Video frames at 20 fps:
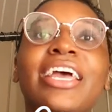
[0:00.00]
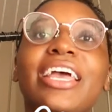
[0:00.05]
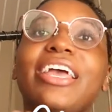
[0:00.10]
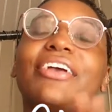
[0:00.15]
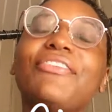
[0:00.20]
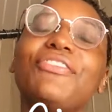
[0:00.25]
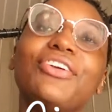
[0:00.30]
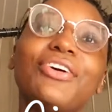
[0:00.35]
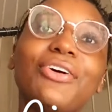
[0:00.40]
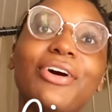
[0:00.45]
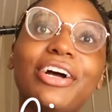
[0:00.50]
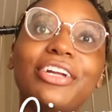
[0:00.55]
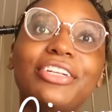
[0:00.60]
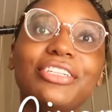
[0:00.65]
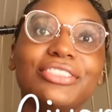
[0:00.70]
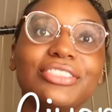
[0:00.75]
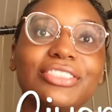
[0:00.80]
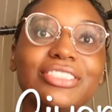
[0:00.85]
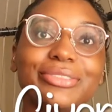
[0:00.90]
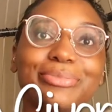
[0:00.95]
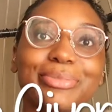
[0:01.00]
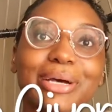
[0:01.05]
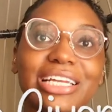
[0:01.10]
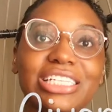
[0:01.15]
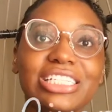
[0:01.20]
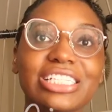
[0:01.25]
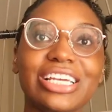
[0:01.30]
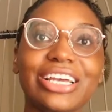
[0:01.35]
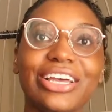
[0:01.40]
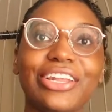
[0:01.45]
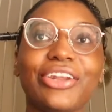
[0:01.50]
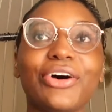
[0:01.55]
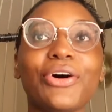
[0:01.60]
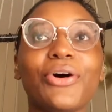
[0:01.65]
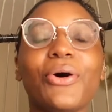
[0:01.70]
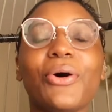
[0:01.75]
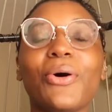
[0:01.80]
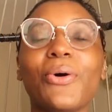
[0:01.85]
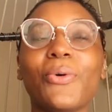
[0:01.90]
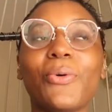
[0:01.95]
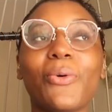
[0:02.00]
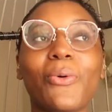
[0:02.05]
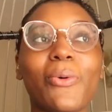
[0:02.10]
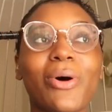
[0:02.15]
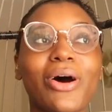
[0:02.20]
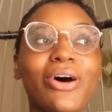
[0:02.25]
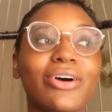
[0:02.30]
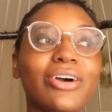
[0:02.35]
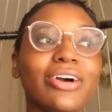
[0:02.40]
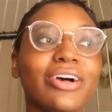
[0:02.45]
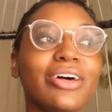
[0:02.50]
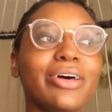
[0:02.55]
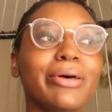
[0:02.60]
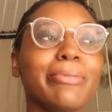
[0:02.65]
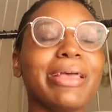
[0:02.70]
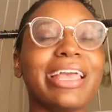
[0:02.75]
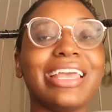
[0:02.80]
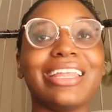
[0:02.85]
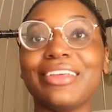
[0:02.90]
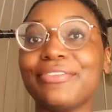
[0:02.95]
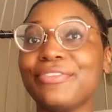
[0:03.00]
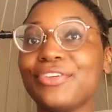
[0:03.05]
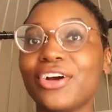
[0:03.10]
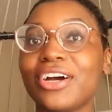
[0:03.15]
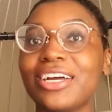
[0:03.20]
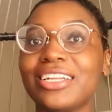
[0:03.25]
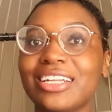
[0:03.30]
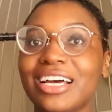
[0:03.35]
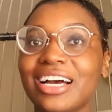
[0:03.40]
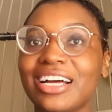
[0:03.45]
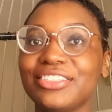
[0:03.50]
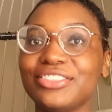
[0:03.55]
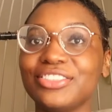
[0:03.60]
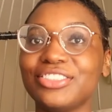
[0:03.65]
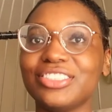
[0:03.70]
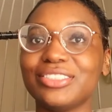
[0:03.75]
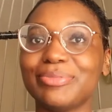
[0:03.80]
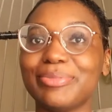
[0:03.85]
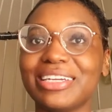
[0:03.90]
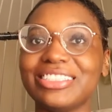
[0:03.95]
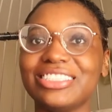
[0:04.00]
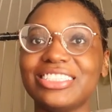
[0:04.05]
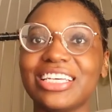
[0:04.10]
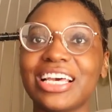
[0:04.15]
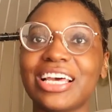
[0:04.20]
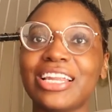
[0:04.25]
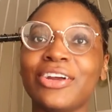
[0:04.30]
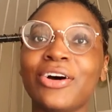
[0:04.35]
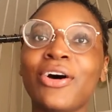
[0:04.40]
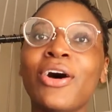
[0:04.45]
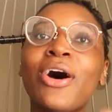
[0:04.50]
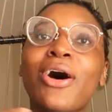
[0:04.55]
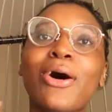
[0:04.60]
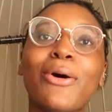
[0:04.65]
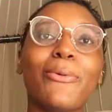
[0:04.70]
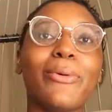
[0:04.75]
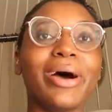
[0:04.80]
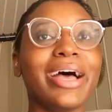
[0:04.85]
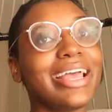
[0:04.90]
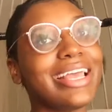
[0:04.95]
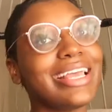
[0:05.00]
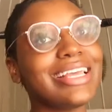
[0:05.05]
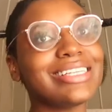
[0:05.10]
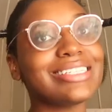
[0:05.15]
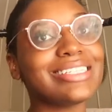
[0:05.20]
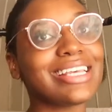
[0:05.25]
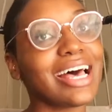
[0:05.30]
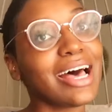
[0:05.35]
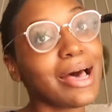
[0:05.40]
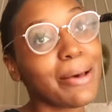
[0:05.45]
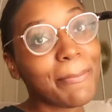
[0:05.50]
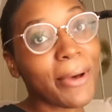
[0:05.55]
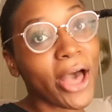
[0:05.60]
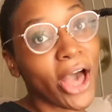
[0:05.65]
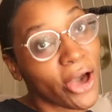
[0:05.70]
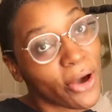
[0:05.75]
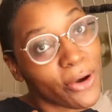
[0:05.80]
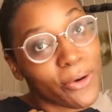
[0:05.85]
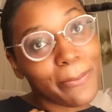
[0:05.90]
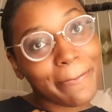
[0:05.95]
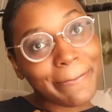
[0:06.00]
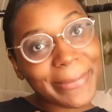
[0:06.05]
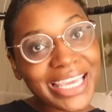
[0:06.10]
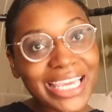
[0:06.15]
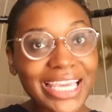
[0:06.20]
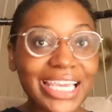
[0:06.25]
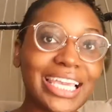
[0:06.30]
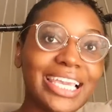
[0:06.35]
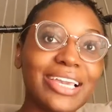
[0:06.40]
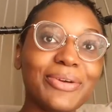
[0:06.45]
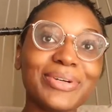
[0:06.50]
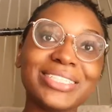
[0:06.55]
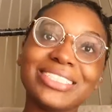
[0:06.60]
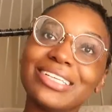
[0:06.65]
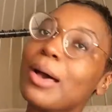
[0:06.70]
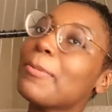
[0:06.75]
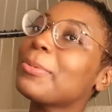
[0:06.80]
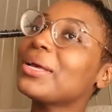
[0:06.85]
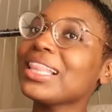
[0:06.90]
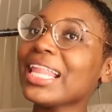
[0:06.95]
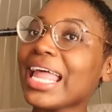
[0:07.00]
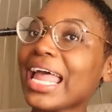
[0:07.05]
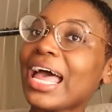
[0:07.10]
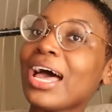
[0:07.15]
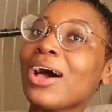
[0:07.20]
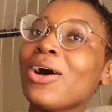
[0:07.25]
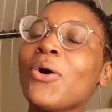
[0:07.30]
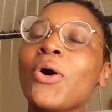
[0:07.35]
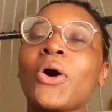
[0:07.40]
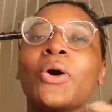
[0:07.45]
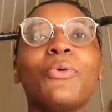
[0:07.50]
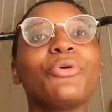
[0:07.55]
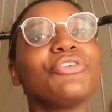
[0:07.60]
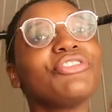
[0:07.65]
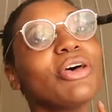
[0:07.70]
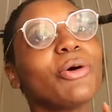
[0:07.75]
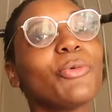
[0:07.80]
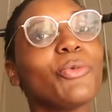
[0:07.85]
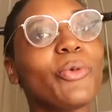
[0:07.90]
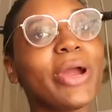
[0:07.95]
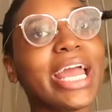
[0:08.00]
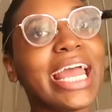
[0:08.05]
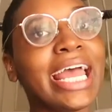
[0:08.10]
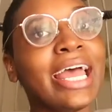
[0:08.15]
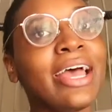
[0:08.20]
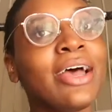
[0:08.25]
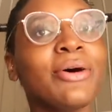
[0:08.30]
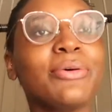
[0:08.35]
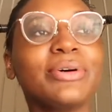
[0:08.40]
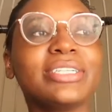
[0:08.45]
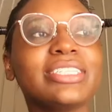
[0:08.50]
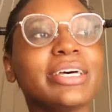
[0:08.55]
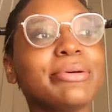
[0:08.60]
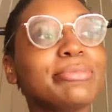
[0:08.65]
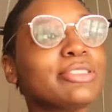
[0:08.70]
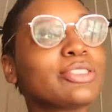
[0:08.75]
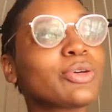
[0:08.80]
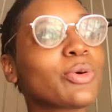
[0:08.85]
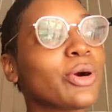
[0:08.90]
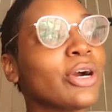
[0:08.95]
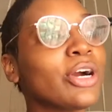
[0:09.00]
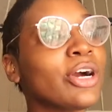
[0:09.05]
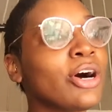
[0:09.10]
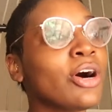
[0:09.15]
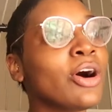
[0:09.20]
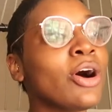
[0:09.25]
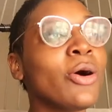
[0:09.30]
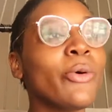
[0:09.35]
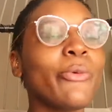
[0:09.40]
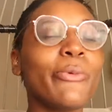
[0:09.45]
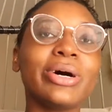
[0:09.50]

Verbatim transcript: If you are new to my channel, welcome, and if you are not new to my channel, what is up, homie? What's up, clown? What's up, rat? What's up, squirrel?